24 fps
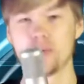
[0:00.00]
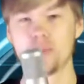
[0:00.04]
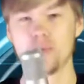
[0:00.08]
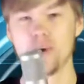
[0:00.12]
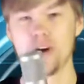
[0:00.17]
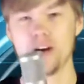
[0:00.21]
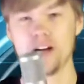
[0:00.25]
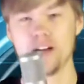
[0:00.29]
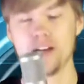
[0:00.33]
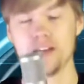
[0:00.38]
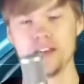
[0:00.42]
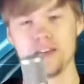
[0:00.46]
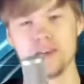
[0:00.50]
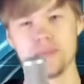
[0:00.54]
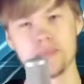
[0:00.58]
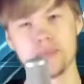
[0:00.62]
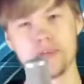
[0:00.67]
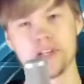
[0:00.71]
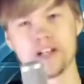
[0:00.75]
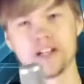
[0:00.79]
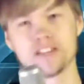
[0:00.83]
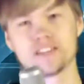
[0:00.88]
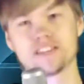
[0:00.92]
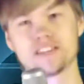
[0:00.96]
Why?
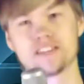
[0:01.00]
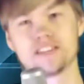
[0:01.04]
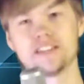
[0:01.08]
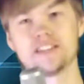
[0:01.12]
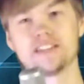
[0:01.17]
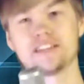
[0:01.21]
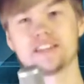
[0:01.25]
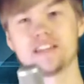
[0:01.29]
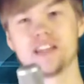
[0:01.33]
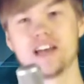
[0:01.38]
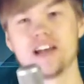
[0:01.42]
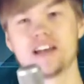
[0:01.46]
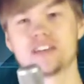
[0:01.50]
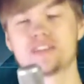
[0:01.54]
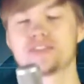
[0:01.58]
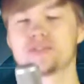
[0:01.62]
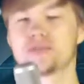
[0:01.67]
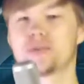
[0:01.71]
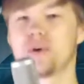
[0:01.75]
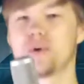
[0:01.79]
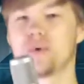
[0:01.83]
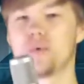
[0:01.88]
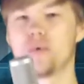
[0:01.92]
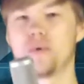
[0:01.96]
Because it didn't
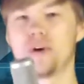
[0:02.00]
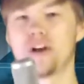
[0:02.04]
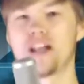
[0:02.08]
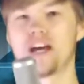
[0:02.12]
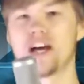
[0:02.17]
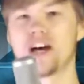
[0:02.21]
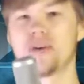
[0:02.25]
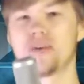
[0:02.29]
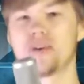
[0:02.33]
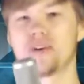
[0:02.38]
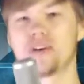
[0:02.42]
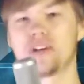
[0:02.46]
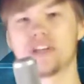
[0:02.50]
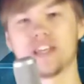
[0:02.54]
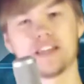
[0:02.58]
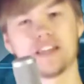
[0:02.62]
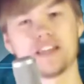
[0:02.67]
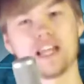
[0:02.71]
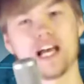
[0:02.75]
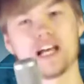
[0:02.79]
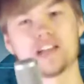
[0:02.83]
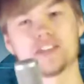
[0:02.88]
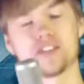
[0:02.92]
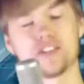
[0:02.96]
last one hour, it
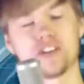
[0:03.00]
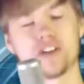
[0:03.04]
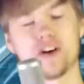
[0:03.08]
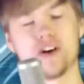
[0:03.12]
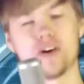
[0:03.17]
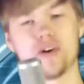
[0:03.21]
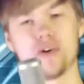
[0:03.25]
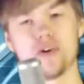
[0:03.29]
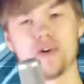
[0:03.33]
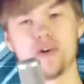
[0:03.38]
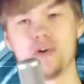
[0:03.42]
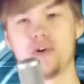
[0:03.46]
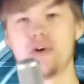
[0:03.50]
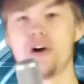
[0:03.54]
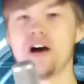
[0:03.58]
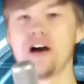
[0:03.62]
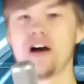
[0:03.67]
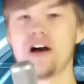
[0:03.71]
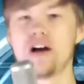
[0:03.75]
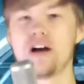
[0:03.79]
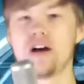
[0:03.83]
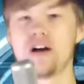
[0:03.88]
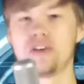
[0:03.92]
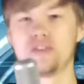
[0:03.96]
lasted a whole
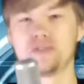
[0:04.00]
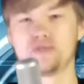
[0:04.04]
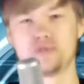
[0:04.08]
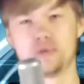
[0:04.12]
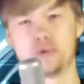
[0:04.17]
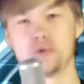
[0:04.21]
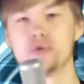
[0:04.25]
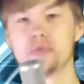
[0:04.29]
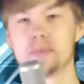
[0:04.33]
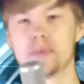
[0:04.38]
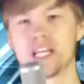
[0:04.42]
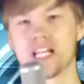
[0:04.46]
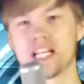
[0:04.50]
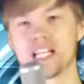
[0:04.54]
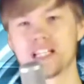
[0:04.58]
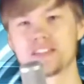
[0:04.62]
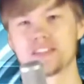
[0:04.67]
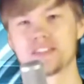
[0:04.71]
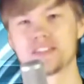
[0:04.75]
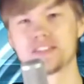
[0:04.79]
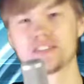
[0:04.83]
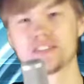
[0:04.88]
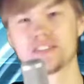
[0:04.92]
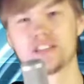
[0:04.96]
two
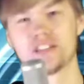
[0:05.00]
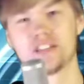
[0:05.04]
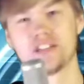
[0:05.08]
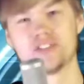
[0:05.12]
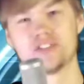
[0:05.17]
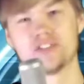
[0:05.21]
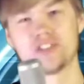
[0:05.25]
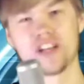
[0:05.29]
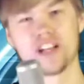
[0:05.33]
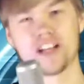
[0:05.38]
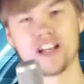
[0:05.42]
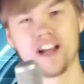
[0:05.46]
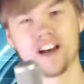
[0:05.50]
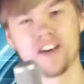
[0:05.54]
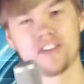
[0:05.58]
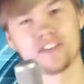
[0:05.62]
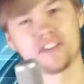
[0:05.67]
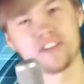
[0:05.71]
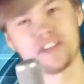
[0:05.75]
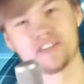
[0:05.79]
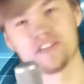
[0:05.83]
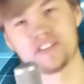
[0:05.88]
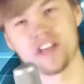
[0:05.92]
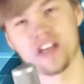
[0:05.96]
minutes. Check
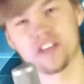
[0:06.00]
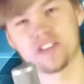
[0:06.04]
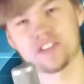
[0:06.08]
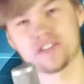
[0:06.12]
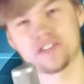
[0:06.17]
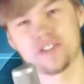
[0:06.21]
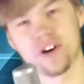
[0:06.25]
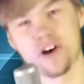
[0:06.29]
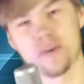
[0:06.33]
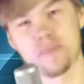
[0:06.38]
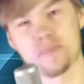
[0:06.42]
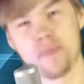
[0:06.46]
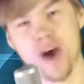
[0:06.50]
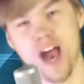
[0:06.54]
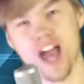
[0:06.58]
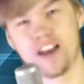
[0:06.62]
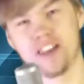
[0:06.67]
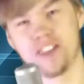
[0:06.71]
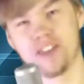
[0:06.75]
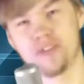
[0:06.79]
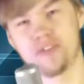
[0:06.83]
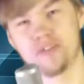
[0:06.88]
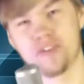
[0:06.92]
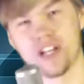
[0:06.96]
out the Death Star
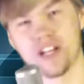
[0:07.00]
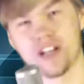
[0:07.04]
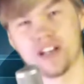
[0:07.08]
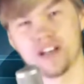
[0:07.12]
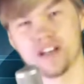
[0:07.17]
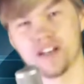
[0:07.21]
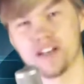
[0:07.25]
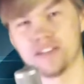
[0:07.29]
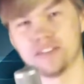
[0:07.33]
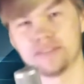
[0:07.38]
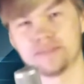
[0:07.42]
Battle Arena.